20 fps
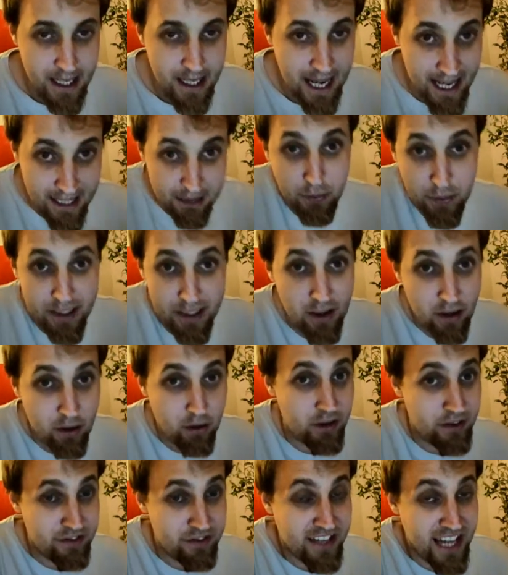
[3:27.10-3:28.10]
as we
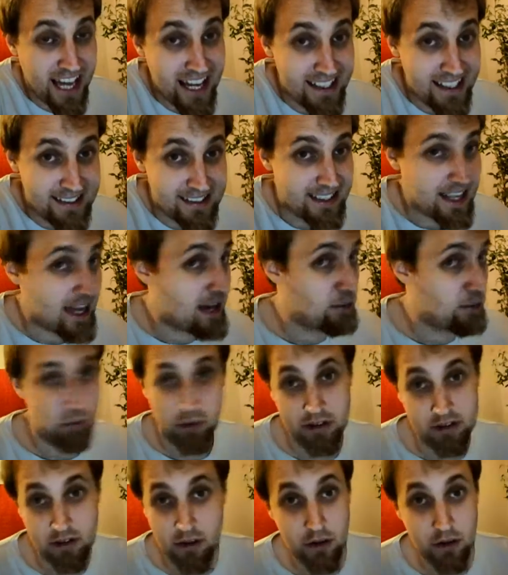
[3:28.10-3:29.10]
know, Afghanistan
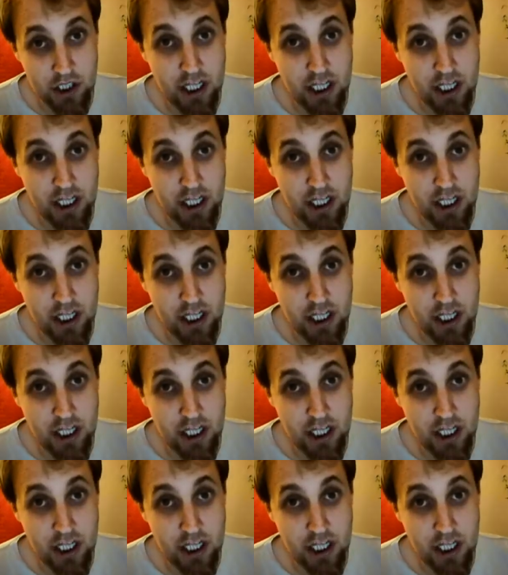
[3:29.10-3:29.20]
was no